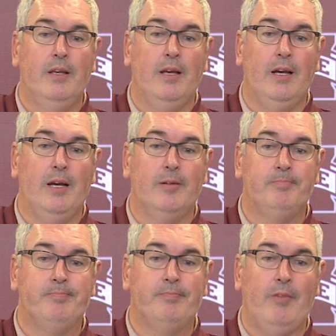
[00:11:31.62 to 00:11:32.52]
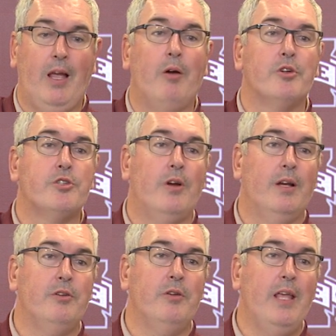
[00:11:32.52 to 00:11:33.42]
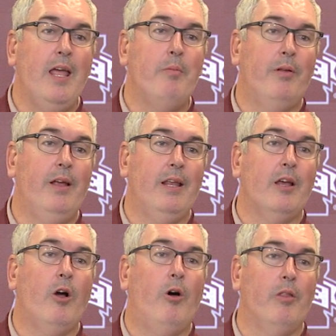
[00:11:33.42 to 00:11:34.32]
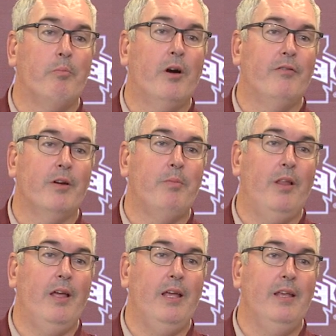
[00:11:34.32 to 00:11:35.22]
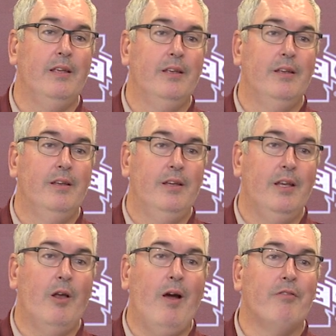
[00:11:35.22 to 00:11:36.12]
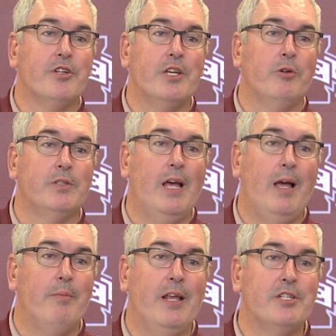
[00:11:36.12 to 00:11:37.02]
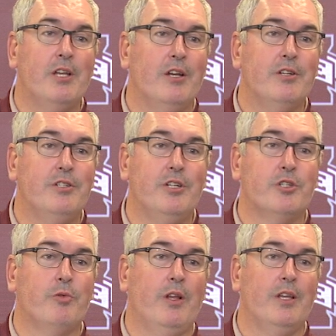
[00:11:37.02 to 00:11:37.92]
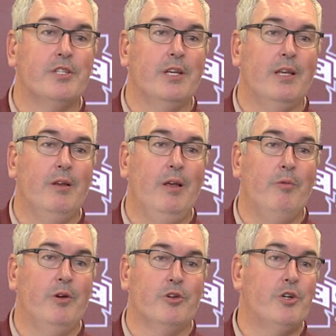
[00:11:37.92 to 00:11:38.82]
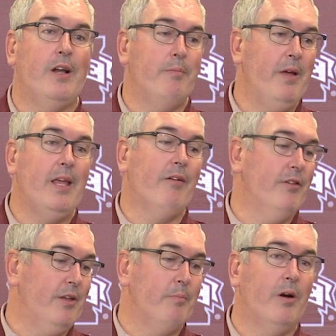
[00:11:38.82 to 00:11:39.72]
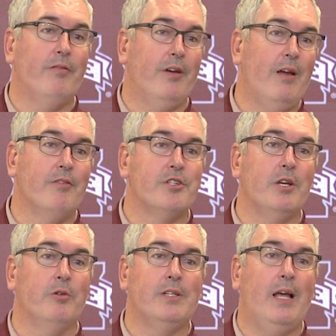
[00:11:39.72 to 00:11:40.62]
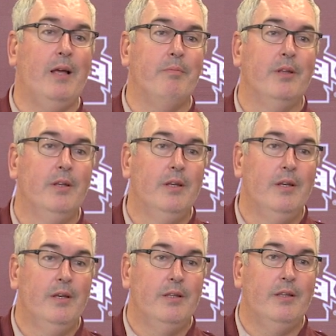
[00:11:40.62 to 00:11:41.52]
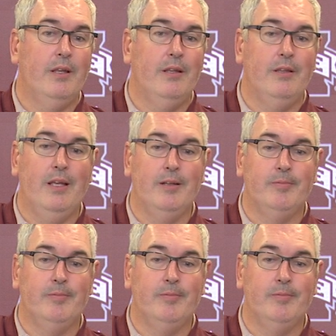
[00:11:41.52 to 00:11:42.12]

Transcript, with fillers: uh, I was trying to game plan and call the perfect play. You know, every single time, and that's not just realistic. And, and when you're trying to make everything perfect every single time, then, then